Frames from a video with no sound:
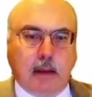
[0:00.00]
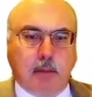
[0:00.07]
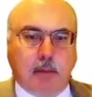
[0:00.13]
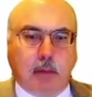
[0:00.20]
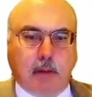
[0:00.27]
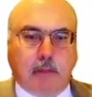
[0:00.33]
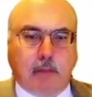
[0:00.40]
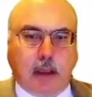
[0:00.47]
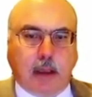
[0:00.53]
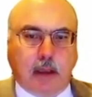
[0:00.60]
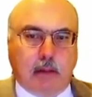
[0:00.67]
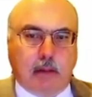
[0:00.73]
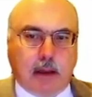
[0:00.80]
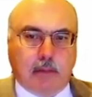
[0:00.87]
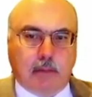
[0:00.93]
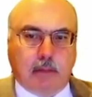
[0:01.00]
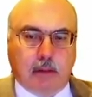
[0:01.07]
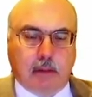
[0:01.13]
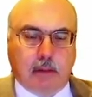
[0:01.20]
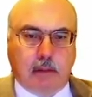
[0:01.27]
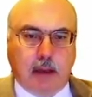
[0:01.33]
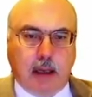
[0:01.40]
But we see the
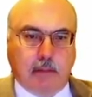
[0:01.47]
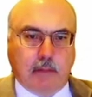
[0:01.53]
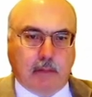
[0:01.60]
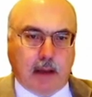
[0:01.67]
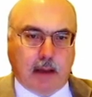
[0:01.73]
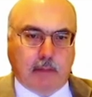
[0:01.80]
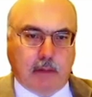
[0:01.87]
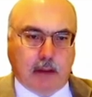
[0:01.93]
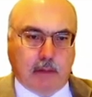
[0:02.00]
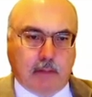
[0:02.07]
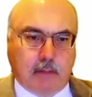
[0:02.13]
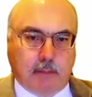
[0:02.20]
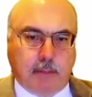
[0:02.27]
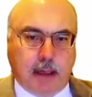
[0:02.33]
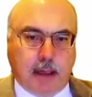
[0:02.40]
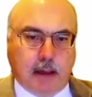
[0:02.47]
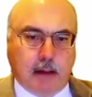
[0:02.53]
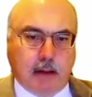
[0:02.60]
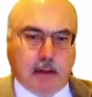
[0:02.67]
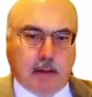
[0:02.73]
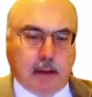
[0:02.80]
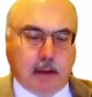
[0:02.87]
Texas assets as being
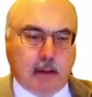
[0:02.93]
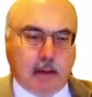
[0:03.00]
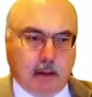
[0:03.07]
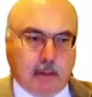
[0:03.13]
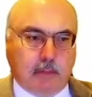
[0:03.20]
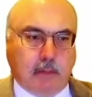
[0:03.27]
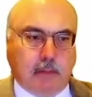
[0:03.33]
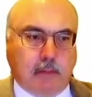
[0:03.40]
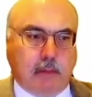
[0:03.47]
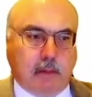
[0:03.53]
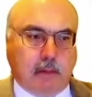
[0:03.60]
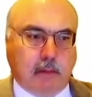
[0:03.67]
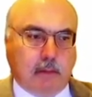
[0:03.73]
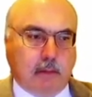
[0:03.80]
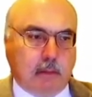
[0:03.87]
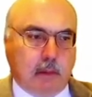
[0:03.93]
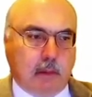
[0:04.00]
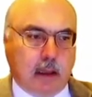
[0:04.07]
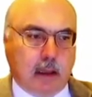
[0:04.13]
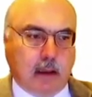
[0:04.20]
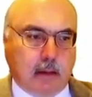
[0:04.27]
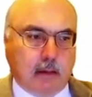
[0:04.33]
the closest to
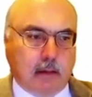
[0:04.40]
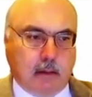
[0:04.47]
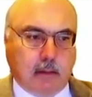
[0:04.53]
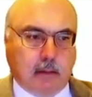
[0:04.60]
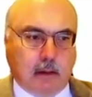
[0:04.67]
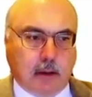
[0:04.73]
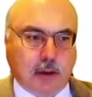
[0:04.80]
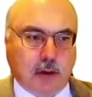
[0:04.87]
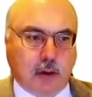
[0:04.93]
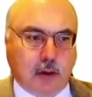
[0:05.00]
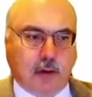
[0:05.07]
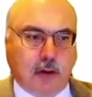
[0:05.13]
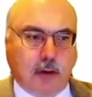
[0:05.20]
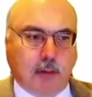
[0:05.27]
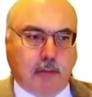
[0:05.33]
our short-term